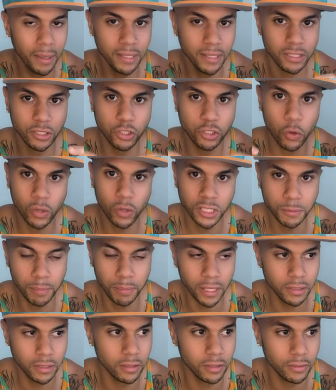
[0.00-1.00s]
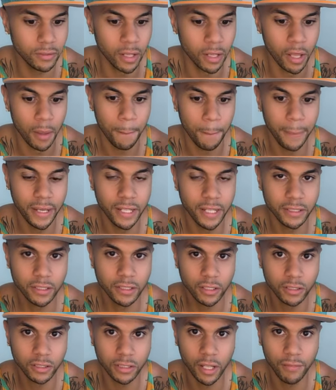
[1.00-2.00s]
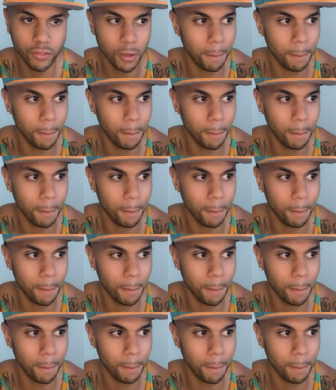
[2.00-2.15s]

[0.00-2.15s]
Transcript: is so expensive because the stuff they're